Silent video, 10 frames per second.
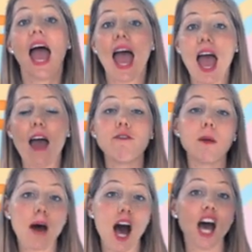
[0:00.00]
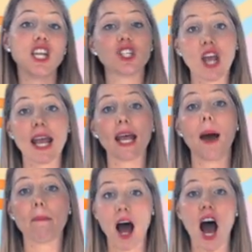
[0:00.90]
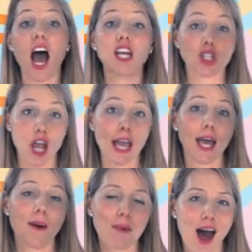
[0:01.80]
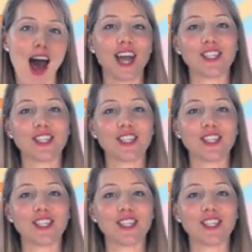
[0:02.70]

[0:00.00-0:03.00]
Everybody shake up high, shake up high,